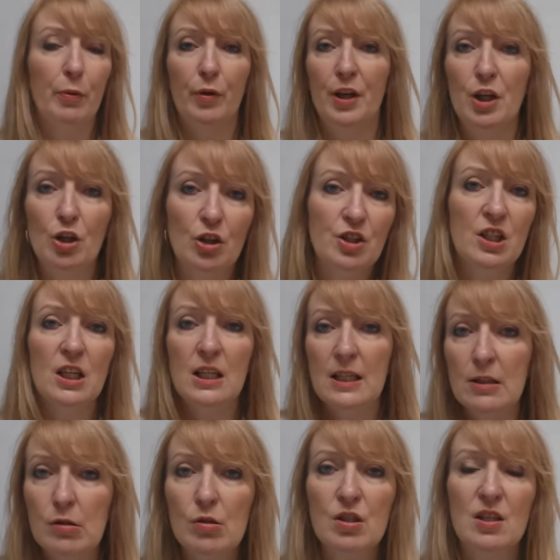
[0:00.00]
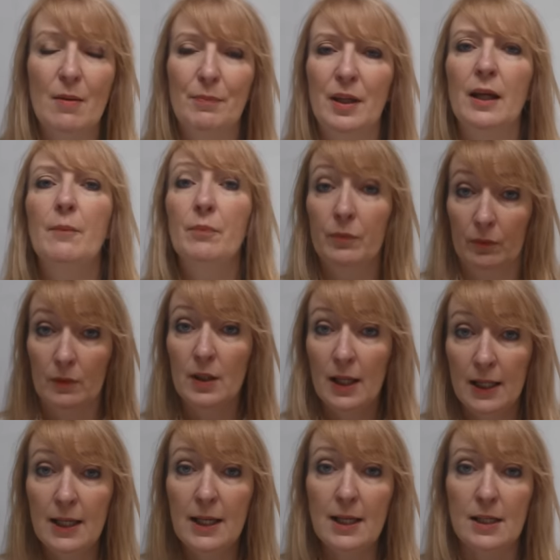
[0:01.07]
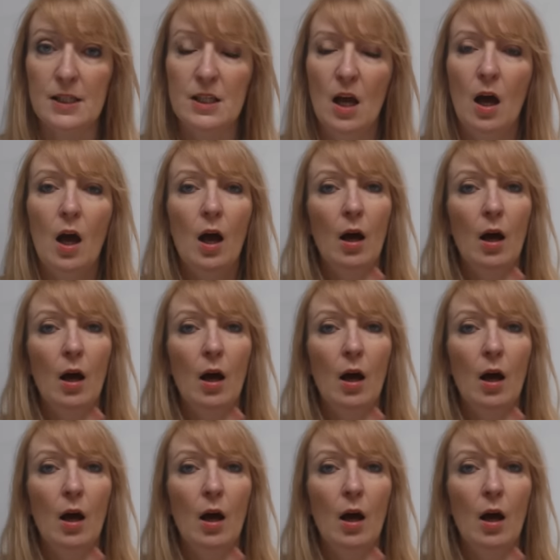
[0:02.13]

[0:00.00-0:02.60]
putting your teeth into something. It is.